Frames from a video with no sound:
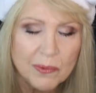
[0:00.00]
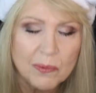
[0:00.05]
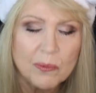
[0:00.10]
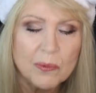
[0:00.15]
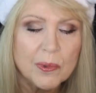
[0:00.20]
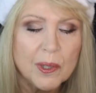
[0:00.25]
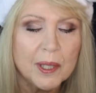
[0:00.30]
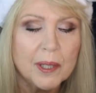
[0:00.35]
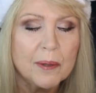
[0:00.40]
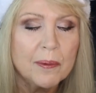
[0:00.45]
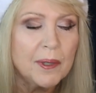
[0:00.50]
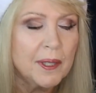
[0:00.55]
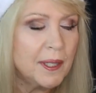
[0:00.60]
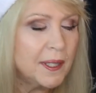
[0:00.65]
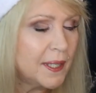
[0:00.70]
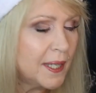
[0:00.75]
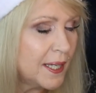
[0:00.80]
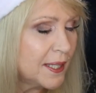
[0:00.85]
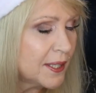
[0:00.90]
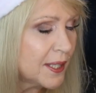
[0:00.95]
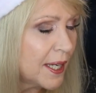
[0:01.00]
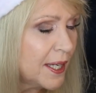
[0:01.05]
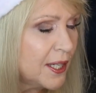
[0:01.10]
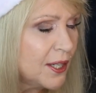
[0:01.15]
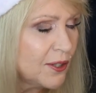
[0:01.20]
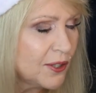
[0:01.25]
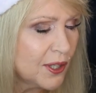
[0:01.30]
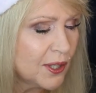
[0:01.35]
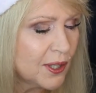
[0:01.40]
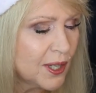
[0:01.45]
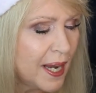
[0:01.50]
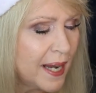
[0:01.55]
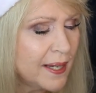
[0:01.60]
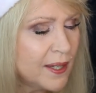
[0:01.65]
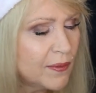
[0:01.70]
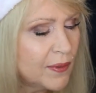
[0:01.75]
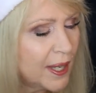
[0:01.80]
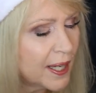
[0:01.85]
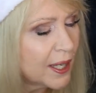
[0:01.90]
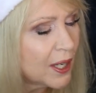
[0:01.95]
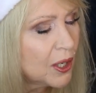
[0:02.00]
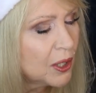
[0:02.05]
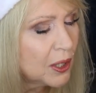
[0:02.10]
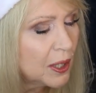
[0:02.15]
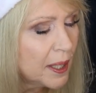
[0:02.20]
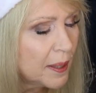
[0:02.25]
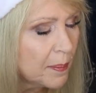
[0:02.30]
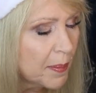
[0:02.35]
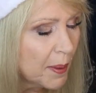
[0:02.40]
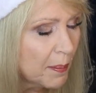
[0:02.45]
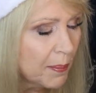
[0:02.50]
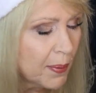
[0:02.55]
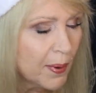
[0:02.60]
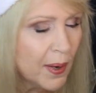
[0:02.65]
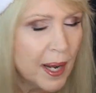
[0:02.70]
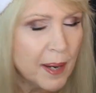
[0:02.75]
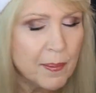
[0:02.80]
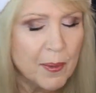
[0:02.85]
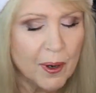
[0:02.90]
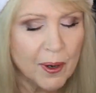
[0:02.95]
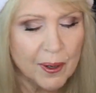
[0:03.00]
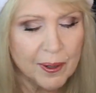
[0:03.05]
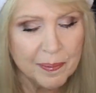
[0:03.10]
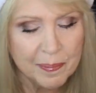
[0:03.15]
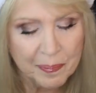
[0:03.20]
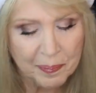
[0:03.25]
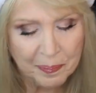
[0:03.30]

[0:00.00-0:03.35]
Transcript: Really, really nice. I use it kind of like a lip primer.